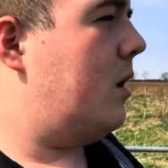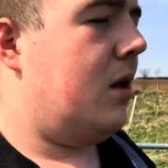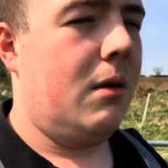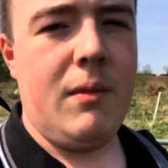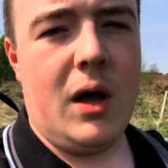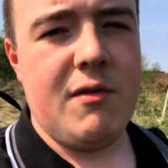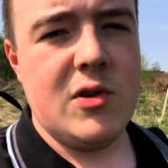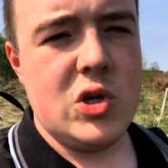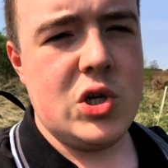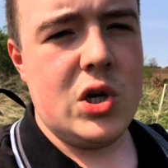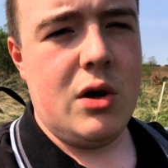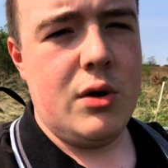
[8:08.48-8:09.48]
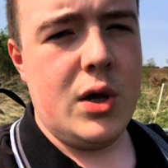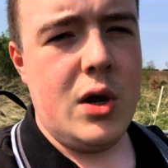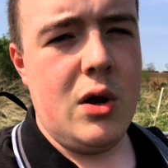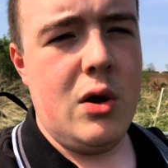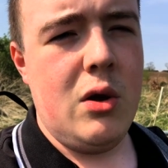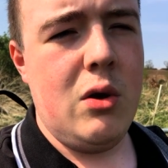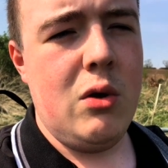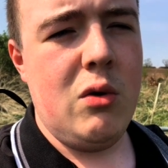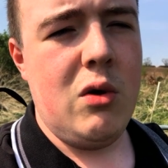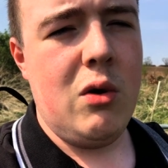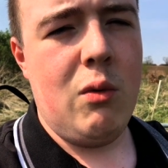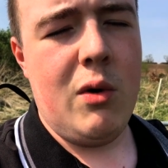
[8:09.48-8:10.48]
Might even show
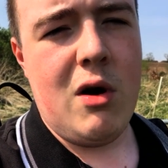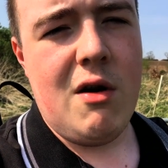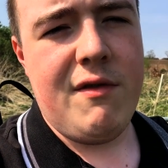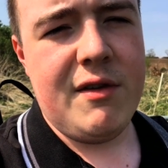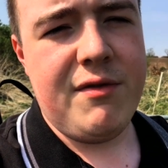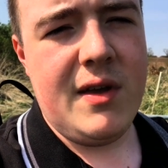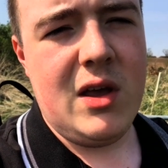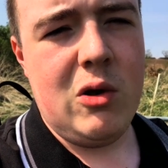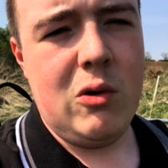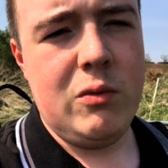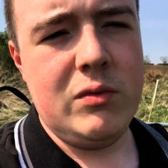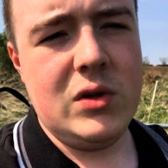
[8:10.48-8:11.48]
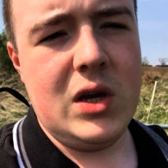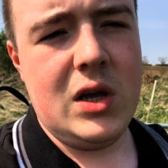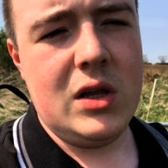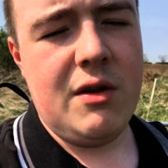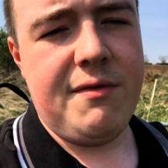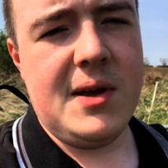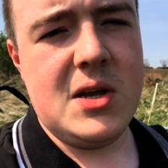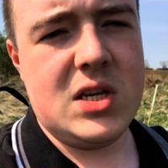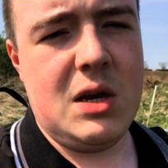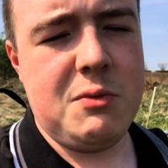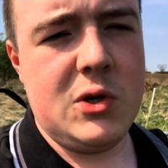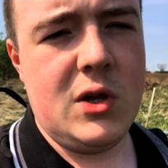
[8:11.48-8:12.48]
you where have I filmed the
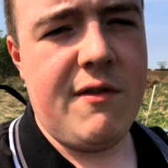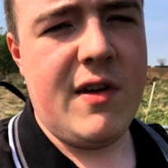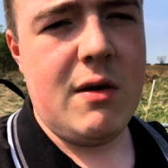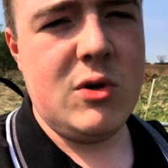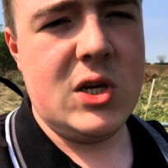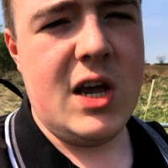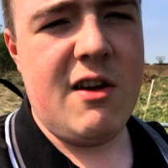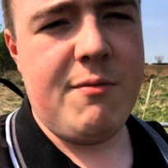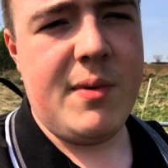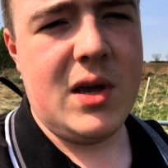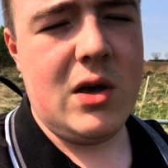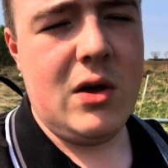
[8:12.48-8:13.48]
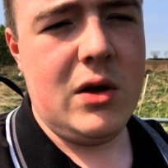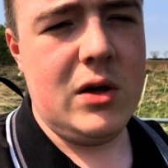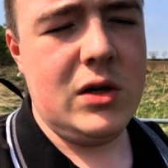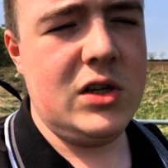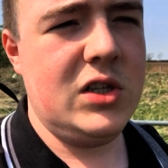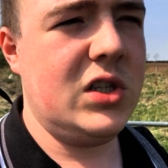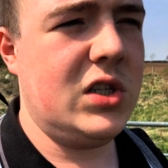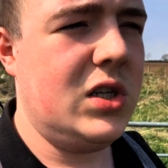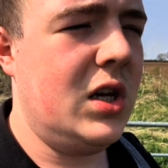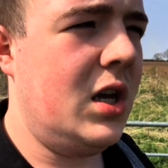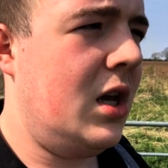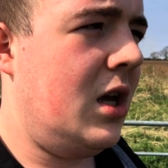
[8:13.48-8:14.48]
first episode of MTF, because
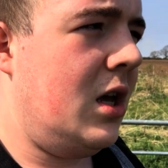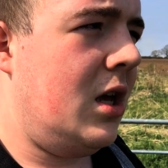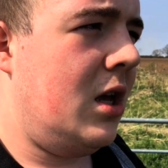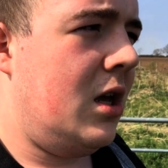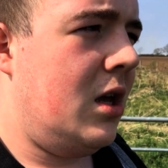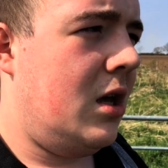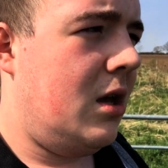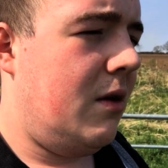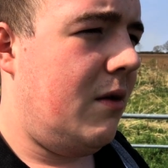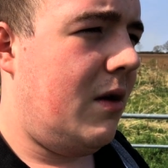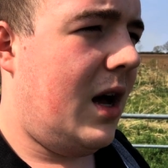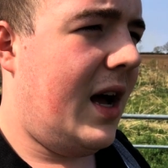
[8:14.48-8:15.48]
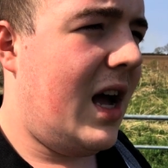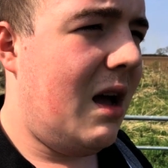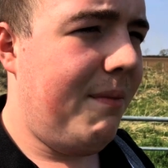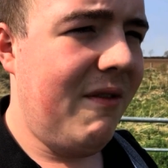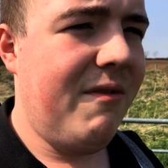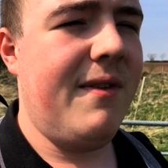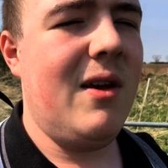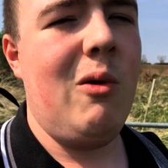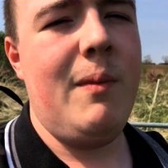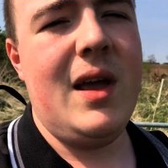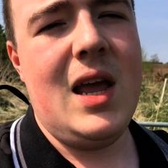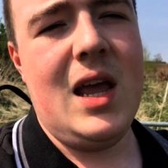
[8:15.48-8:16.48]
I have been
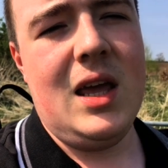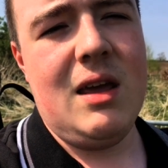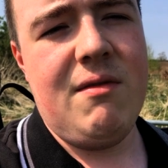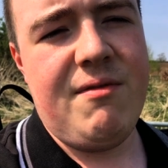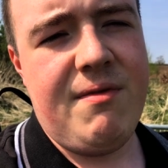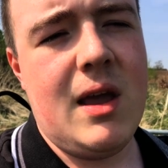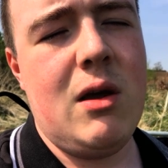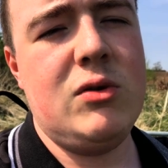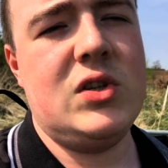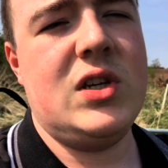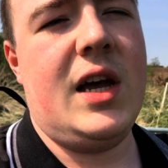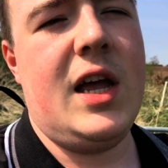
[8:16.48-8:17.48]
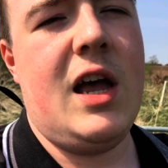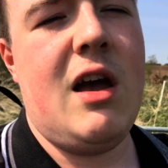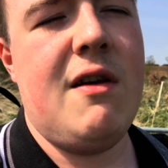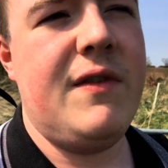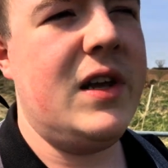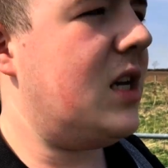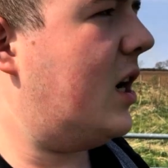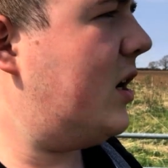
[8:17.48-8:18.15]
filming in fields I